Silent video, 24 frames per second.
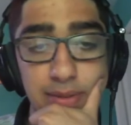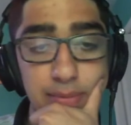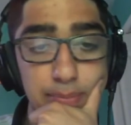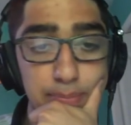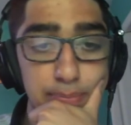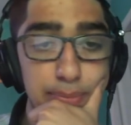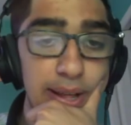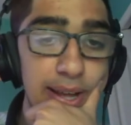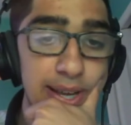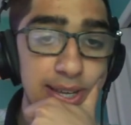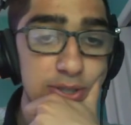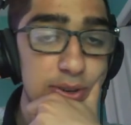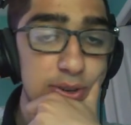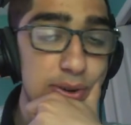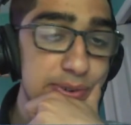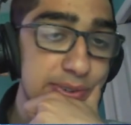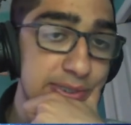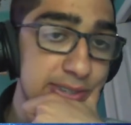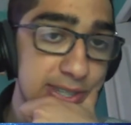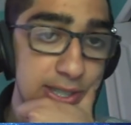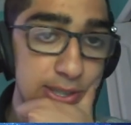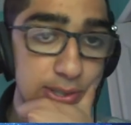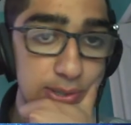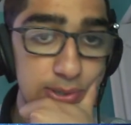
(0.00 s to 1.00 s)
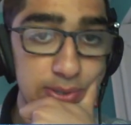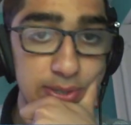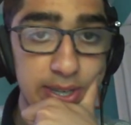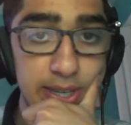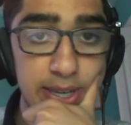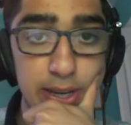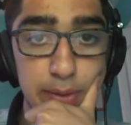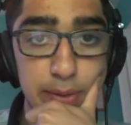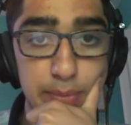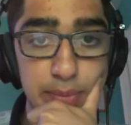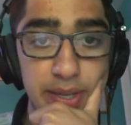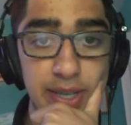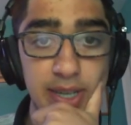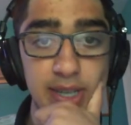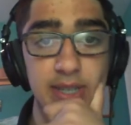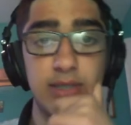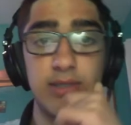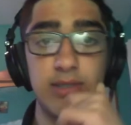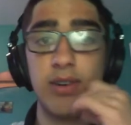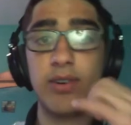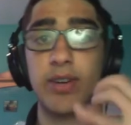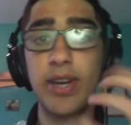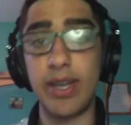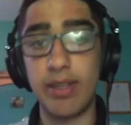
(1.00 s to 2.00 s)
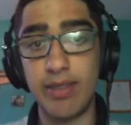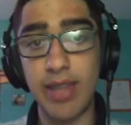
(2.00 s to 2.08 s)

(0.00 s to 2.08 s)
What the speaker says: black is obviously losing here because, okay,